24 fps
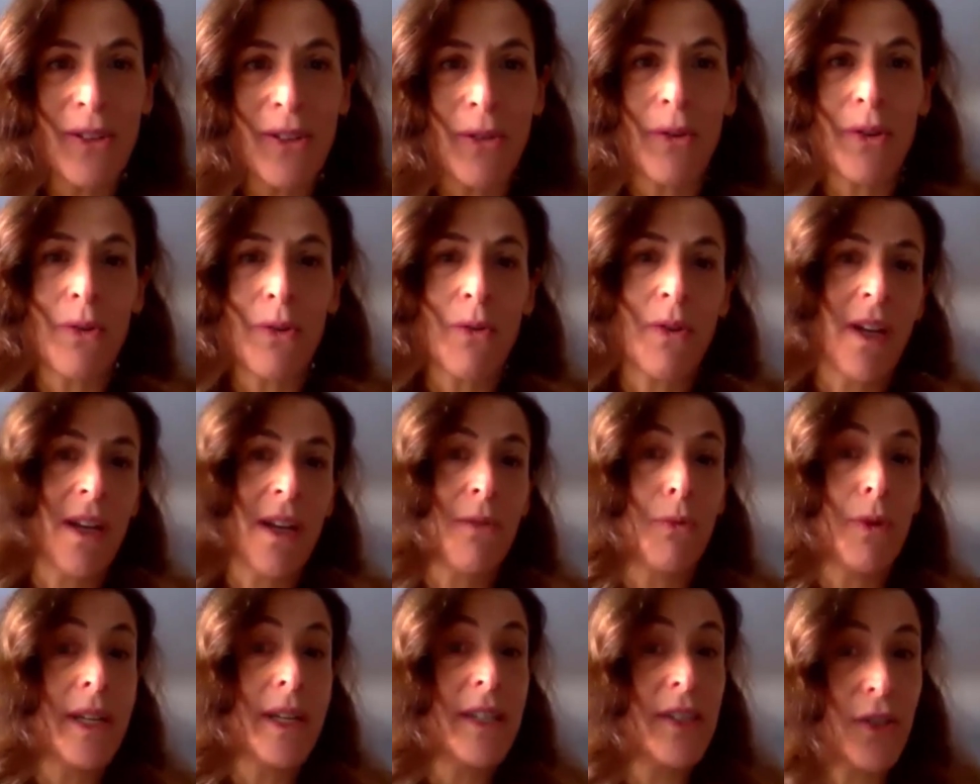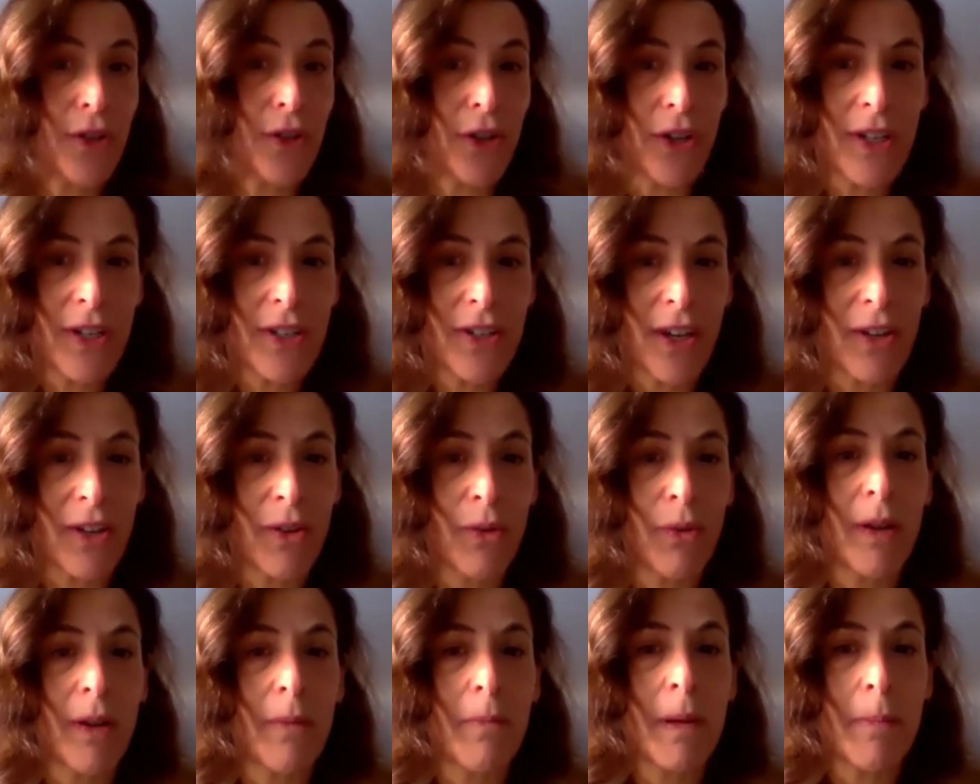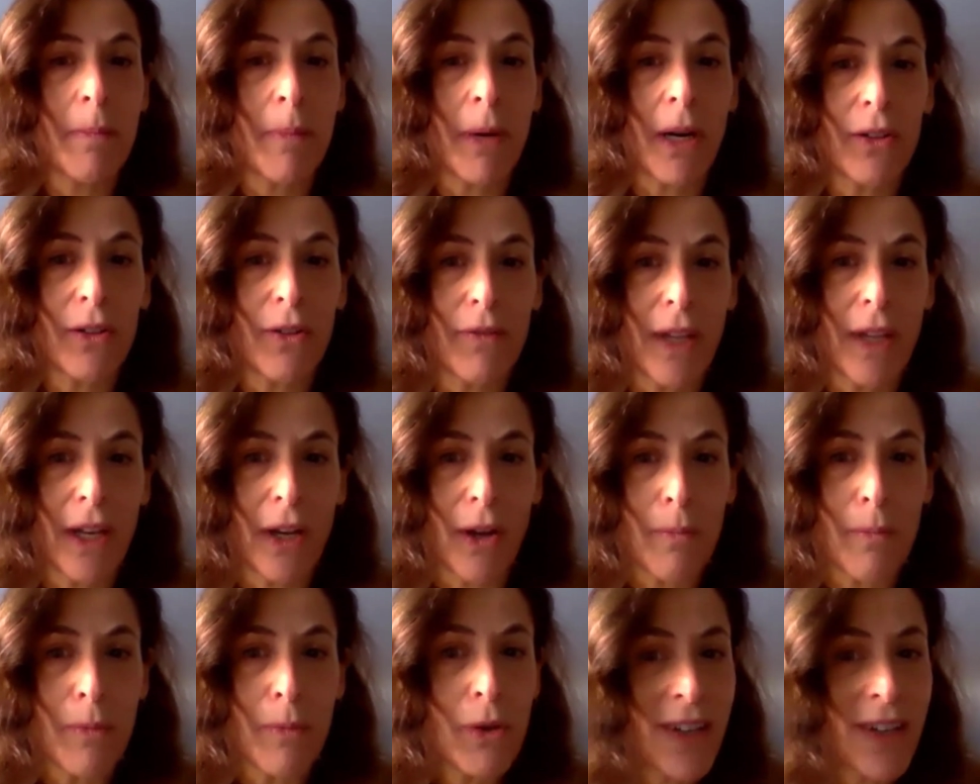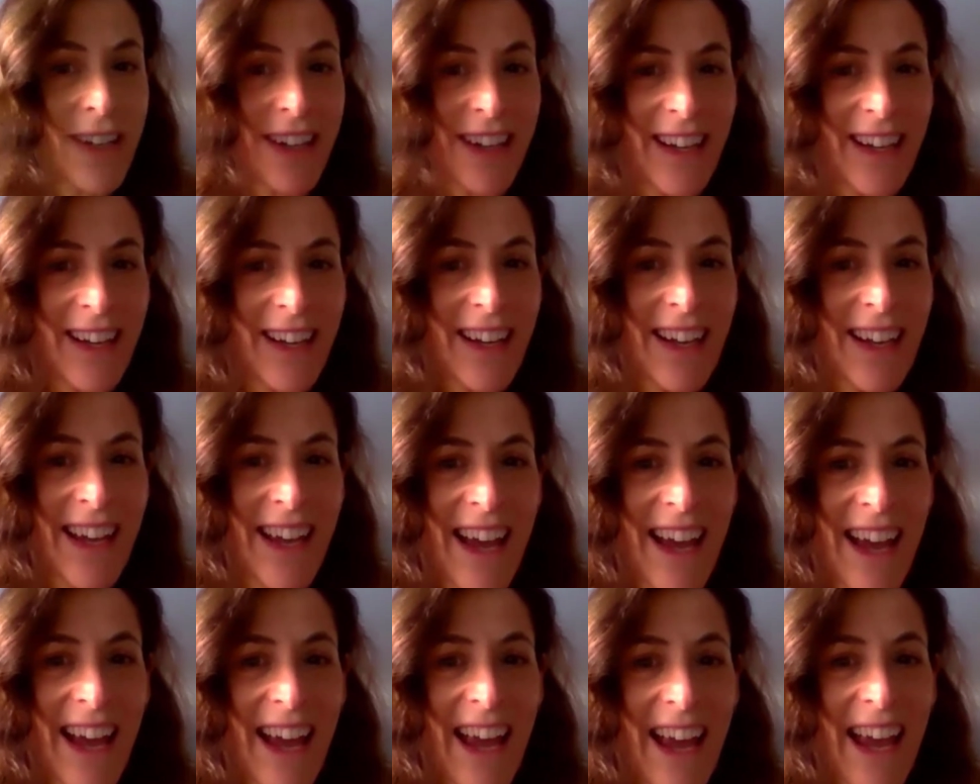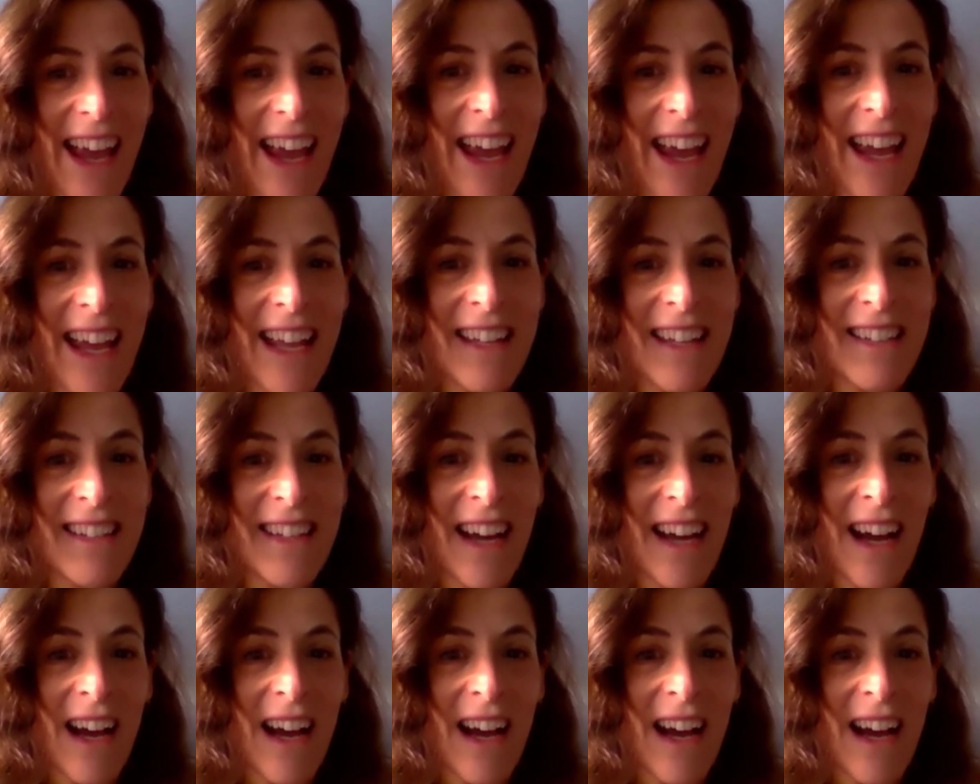So you can research and you can be part of the community, and